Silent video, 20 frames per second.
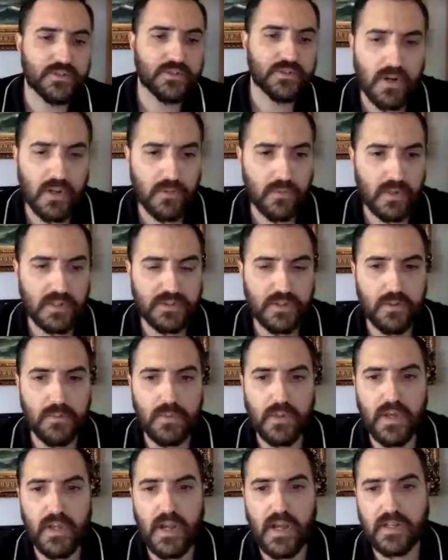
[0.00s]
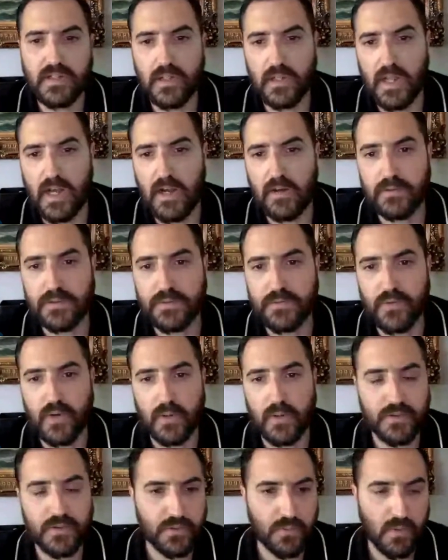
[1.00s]
The American Rescue Plan Act allows for
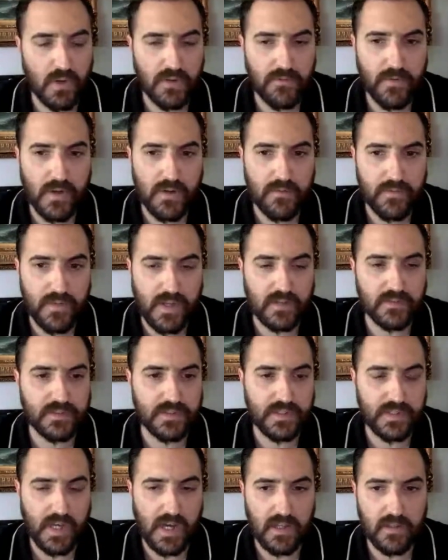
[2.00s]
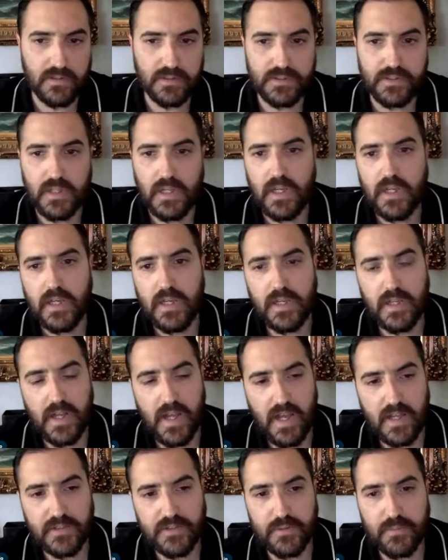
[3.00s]
up to $25,000 in
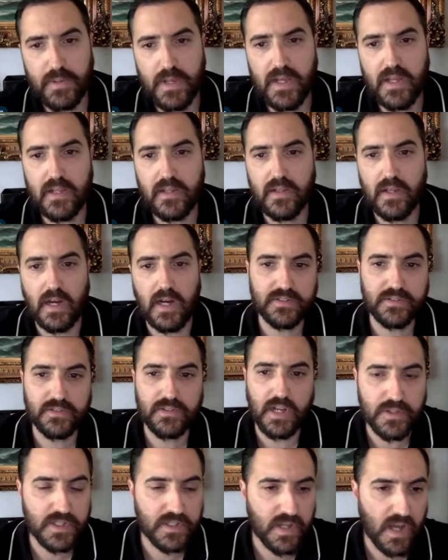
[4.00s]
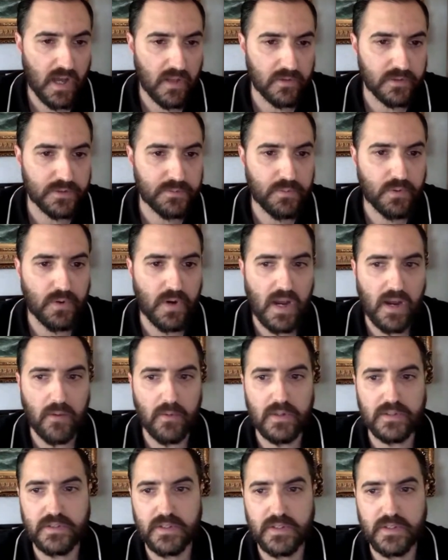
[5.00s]
hazard pay. That's $13 per
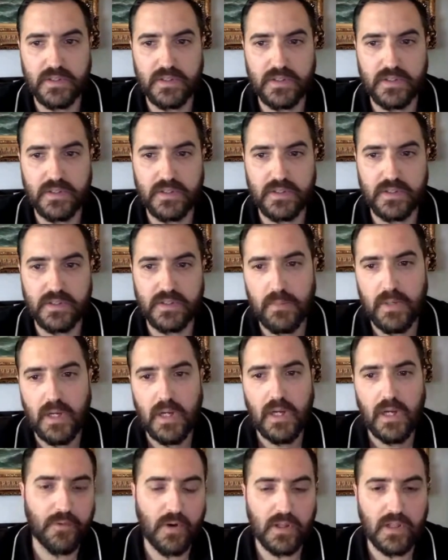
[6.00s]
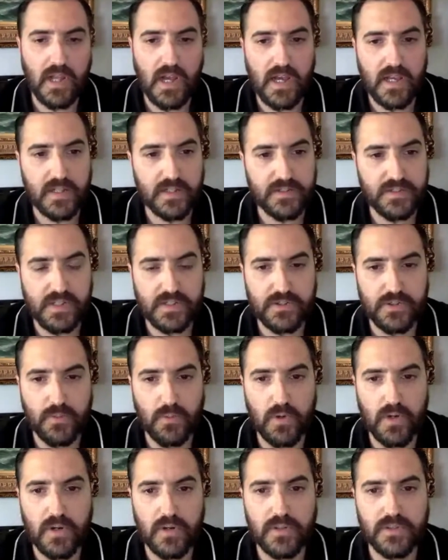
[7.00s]
hour as a maximum for frontline essential
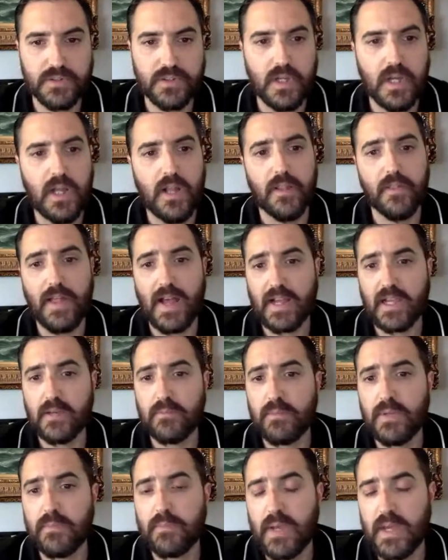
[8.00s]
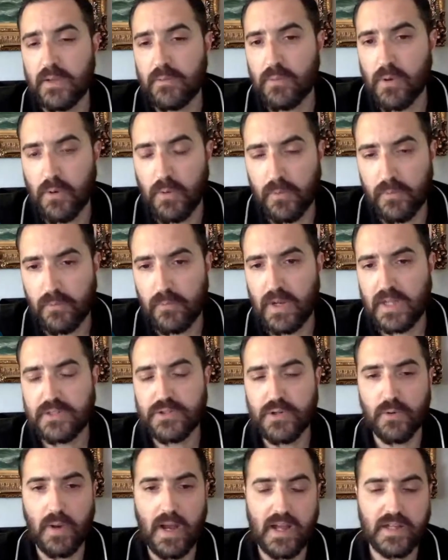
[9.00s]
workers. That can be paid
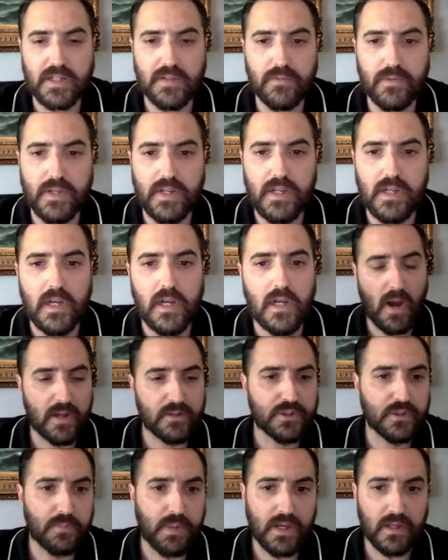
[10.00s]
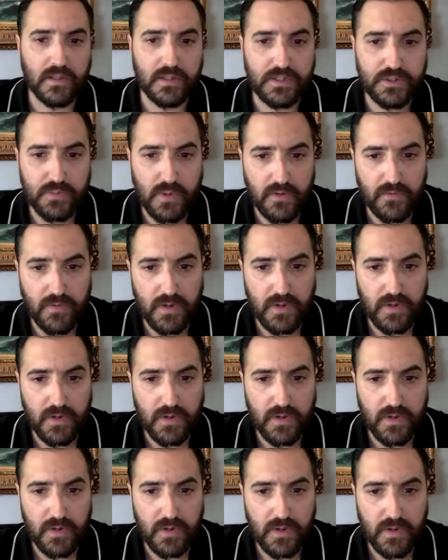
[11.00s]
retroactively. Ohio should pay at least
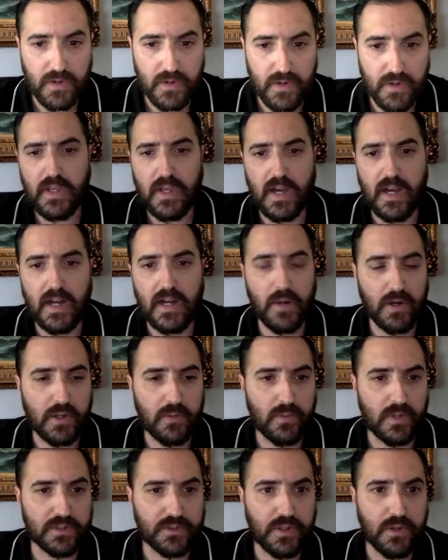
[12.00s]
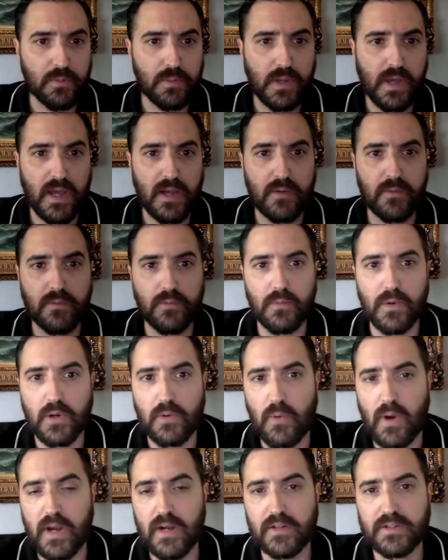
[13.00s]
$1,200. The American Rescue Plan
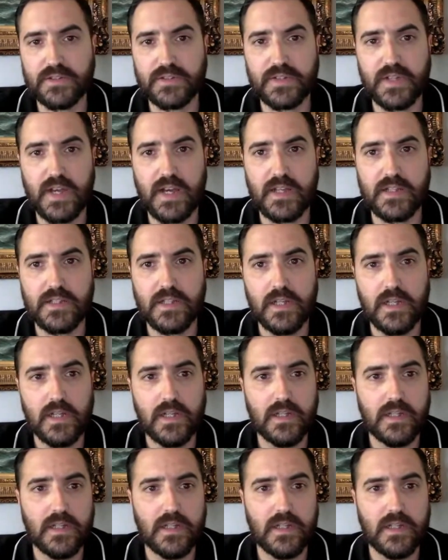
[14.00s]
requires that